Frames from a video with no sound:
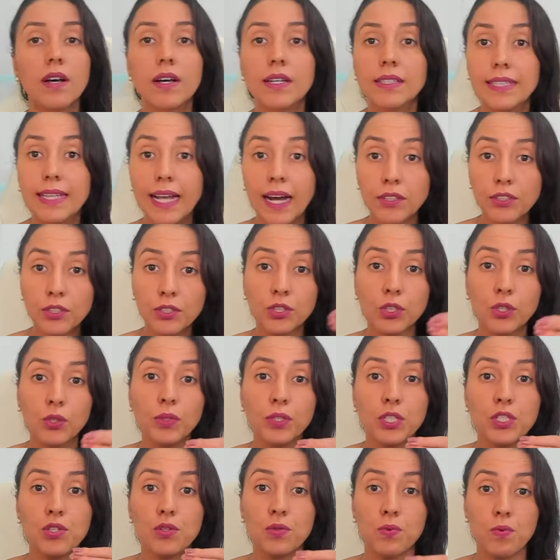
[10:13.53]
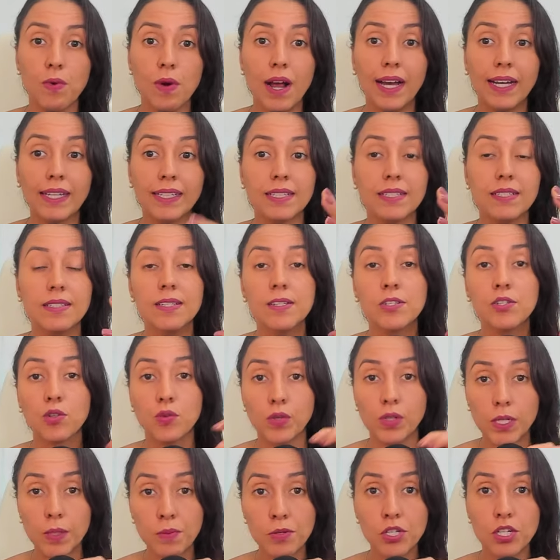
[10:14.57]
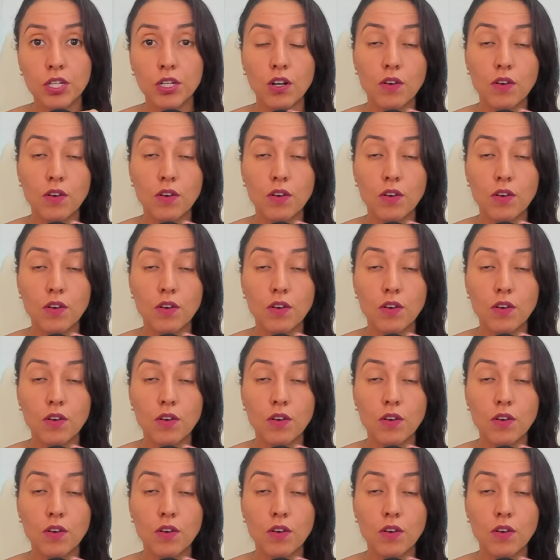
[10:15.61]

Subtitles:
Now you're going to write a description